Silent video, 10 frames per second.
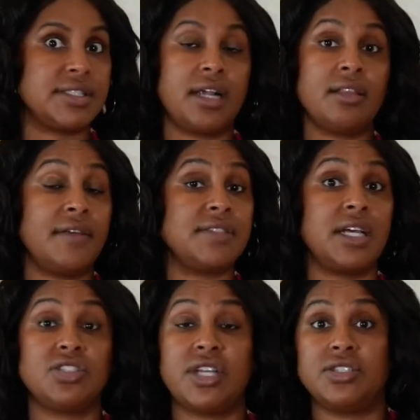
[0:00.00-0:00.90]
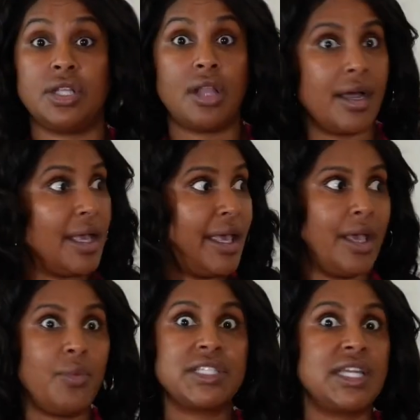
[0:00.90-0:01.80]
Sara Lovestyle's changed a lot.
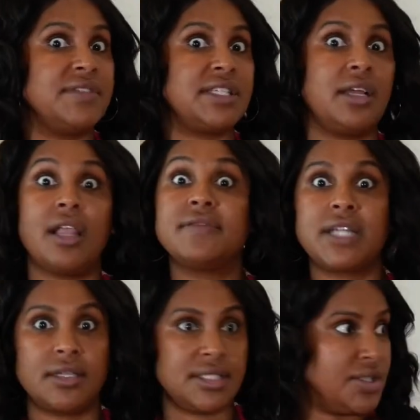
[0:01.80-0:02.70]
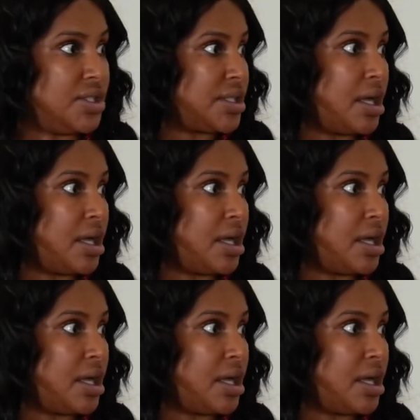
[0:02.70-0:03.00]
It wasn't even Sara Lovestyle 6 years